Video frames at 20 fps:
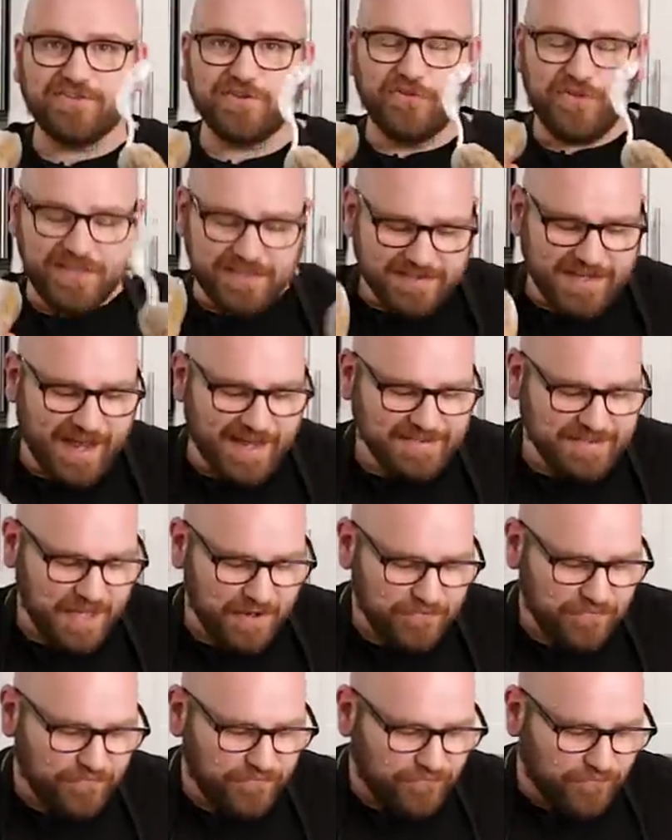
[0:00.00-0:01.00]
so these guys
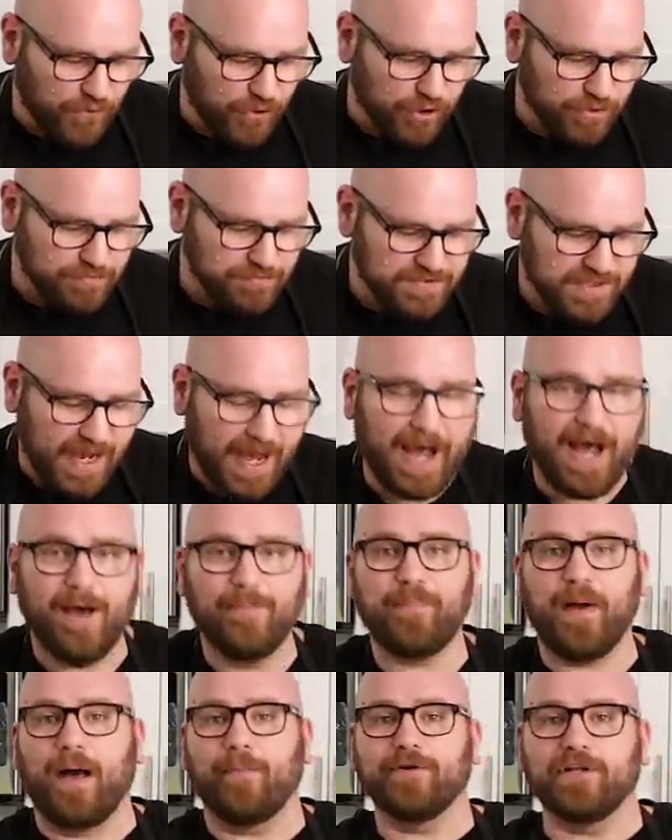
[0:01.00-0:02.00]
have firmed
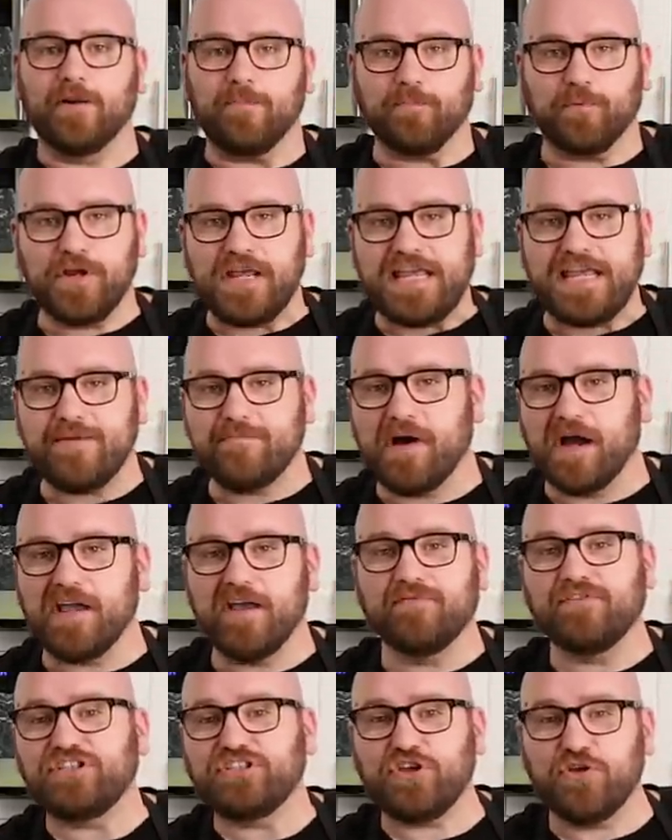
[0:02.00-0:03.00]
up. I'm gonna preheat my
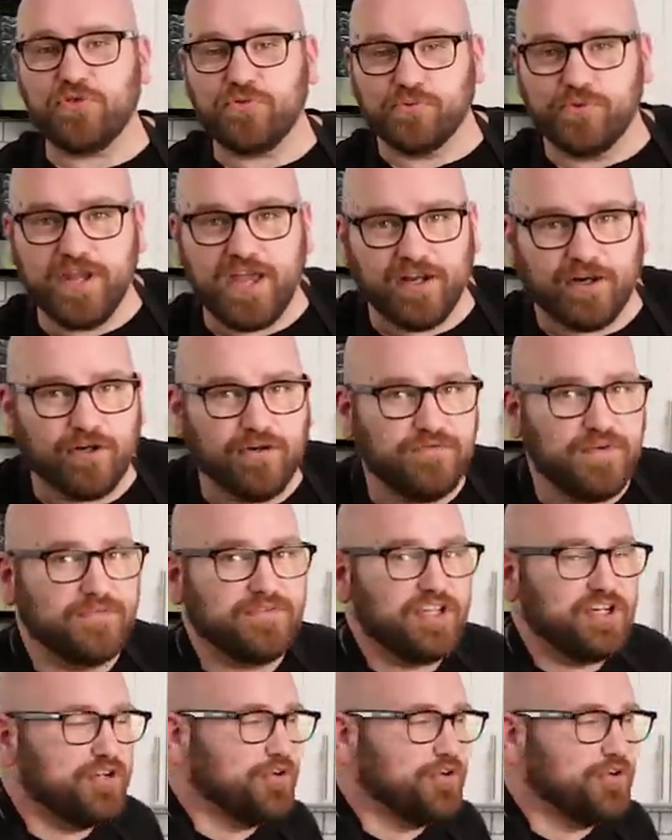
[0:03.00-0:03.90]
oven to 350